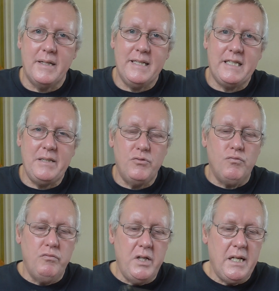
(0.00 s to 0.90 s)
It seems
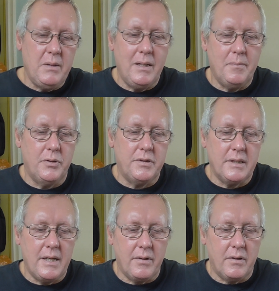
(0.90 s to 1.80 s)
really well put
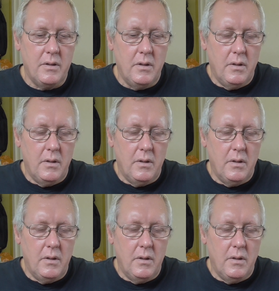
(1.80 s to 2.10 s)
together.